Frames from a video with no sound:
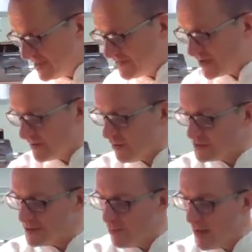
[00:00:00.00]
some leaves on. I've
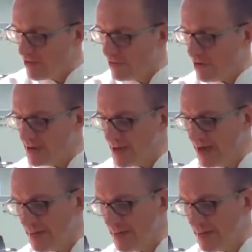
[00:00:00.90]
got some wild rocket.